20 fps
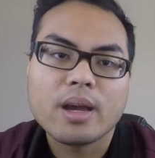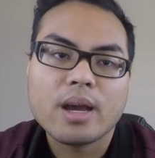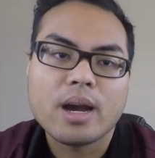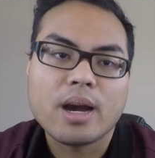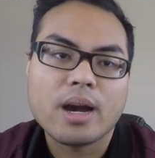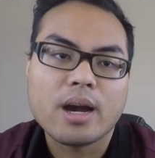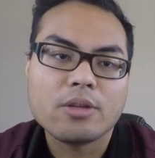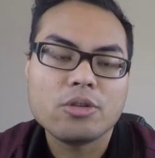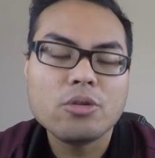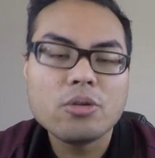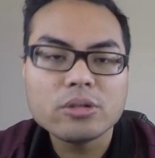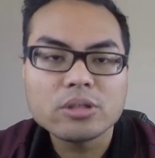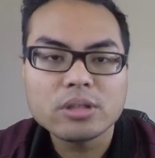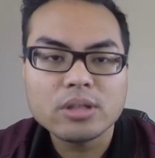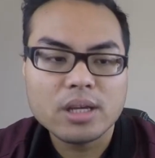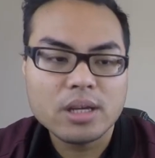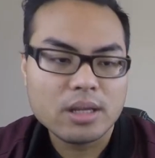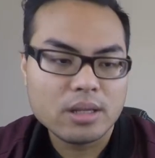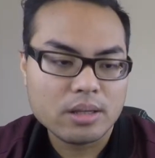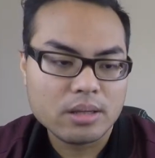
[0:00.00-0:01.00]

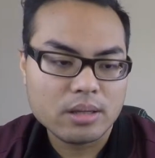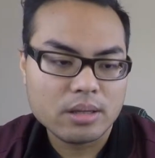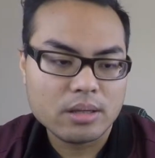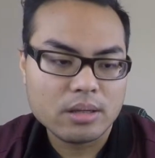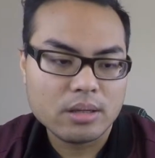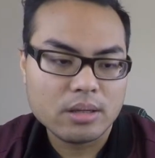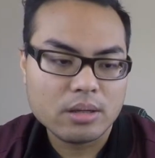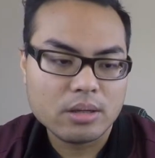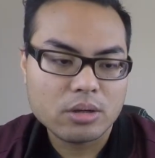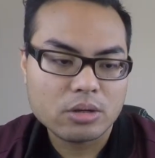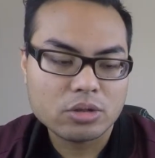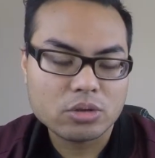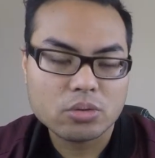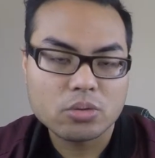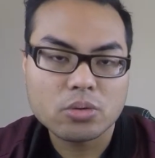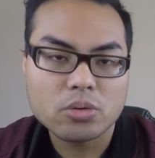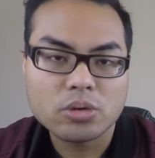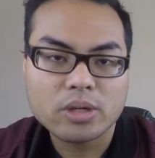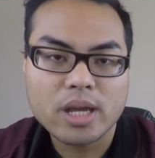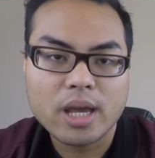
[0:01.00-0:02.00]
usually your
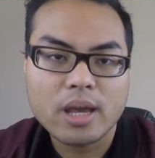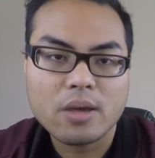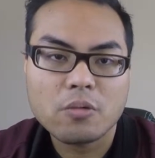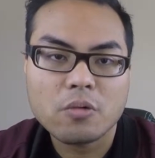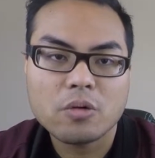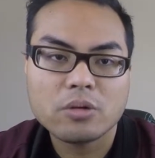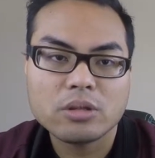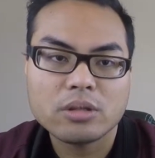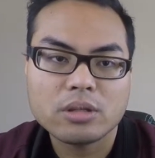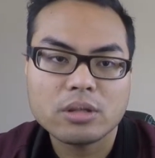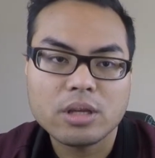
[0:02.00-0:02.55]
school day will